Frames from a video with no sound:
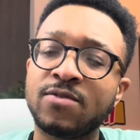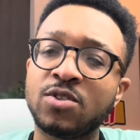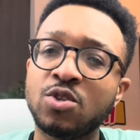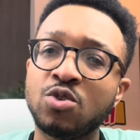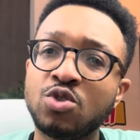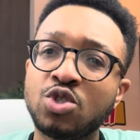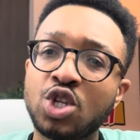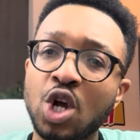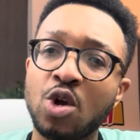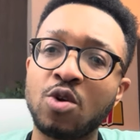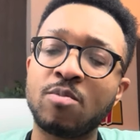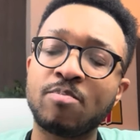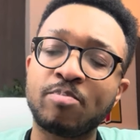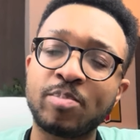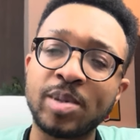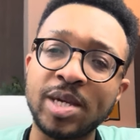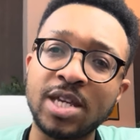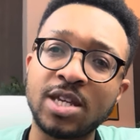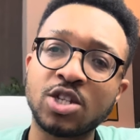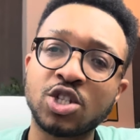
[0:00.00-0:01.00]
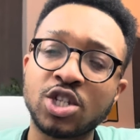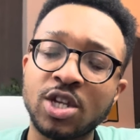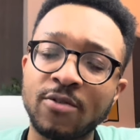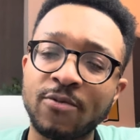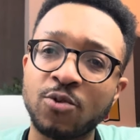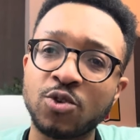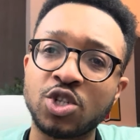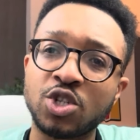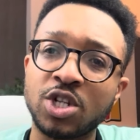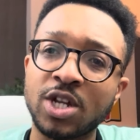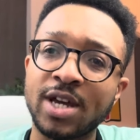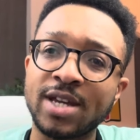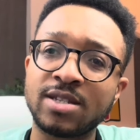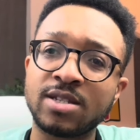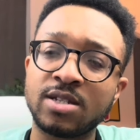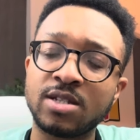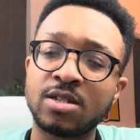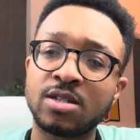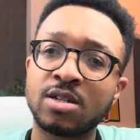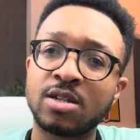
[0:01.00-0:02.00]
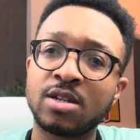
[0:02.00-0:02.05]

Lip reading: you don't beat Sheffield United,